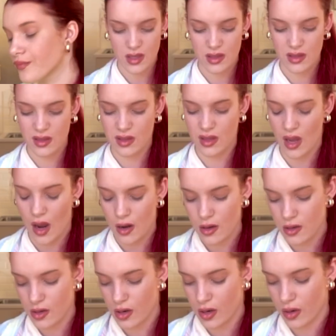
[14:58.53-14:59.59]
It's, I
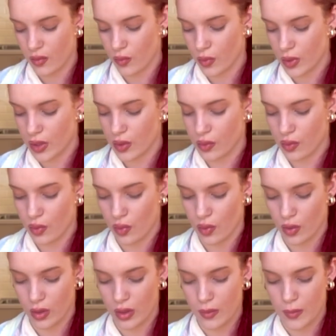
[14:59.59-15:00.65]
don't know what you'd
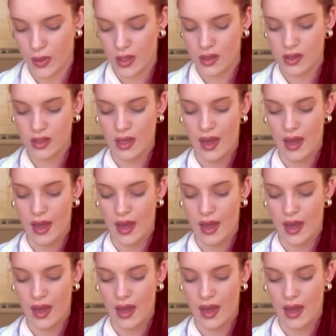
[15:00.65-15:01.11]
call it, but it's